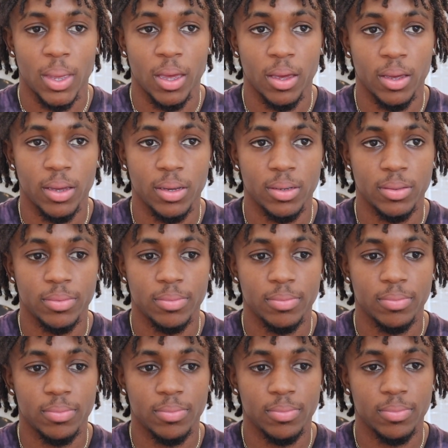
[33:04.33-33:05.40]
And,
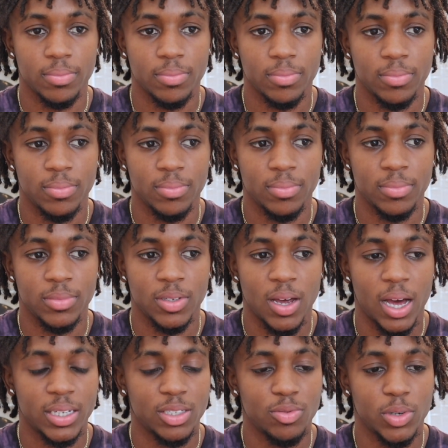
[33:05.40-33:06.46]
you know,
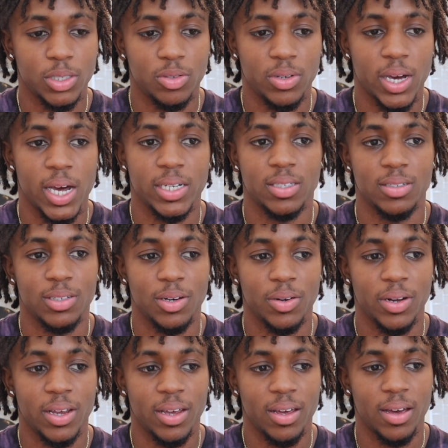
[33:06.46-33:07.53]
I just want you guys to know
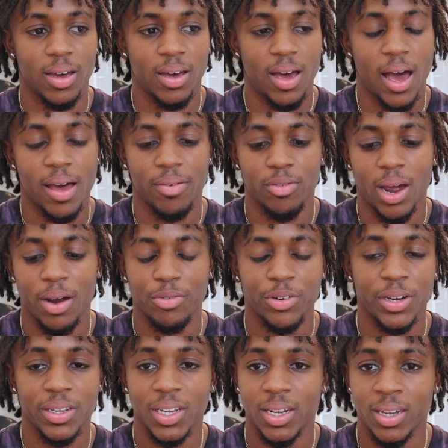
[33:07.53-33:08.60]
that I
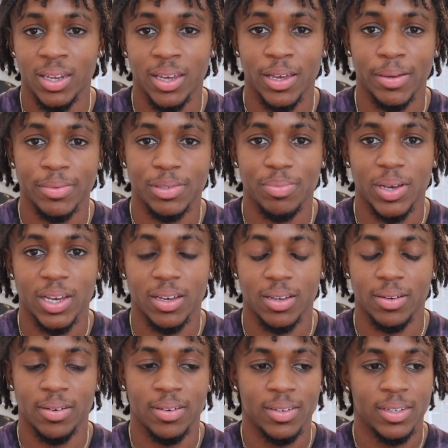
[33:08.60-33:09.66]
read the DMs,
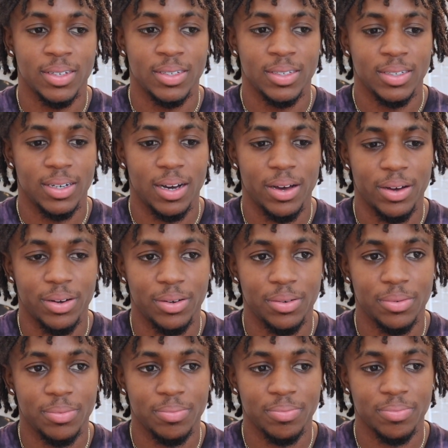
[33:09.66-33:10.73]
man.
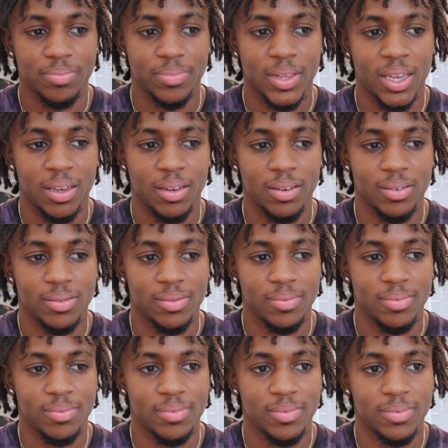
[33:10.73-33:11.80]

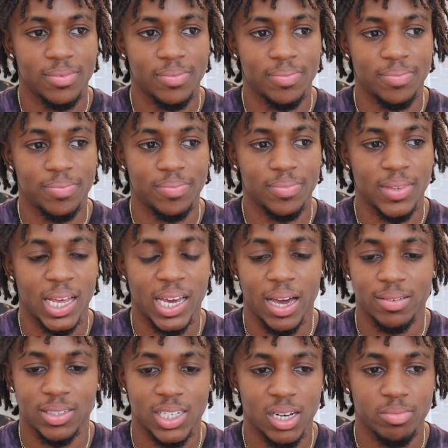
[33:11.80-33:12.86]
And like
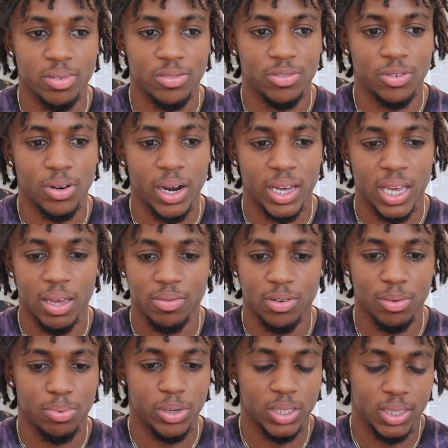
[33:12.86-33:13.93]
I've said before, I gave an
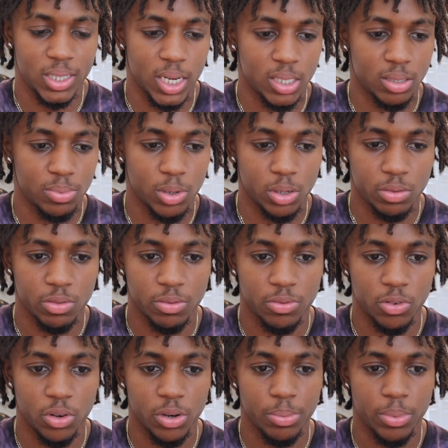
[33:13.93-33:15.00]
appreciation post
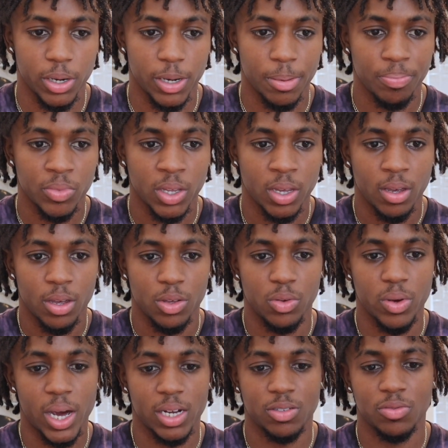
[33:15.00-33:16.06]
before, but you
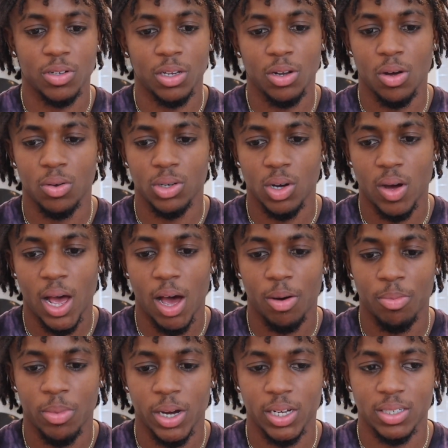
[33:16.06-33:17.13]
guys really don't know how
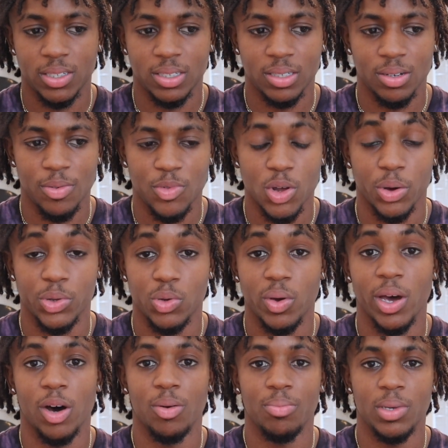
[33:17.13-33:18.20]
much, you know, you
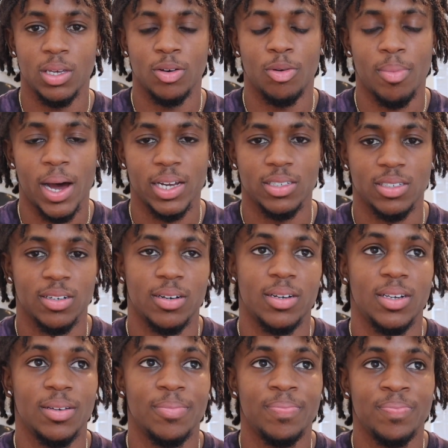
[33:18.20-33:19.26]
helped me on my
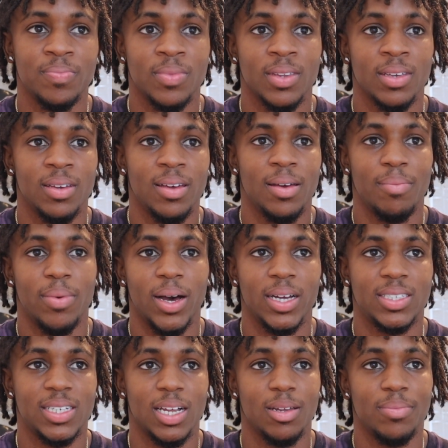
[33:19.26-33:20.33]
journey by
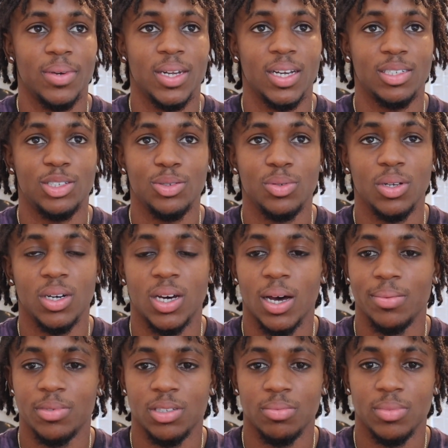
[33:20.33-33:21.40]
telling me that you look
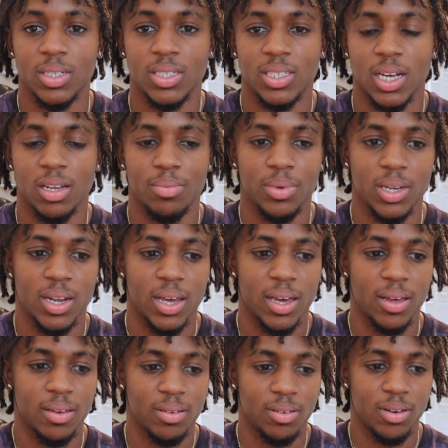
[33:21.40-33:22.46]
up to me, telling me
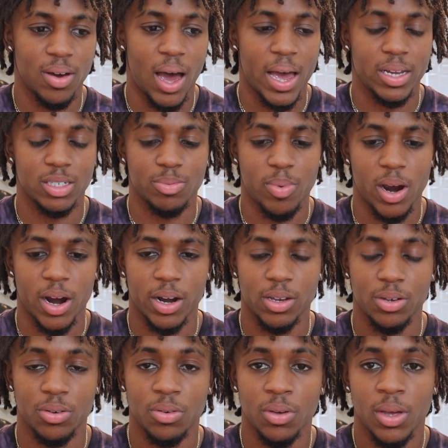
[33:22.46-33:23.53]
that, you know, I inspire
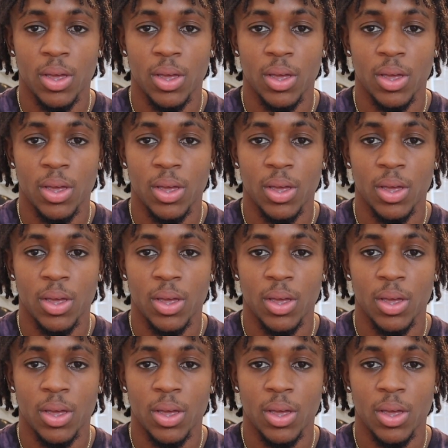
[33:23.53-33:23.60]
you.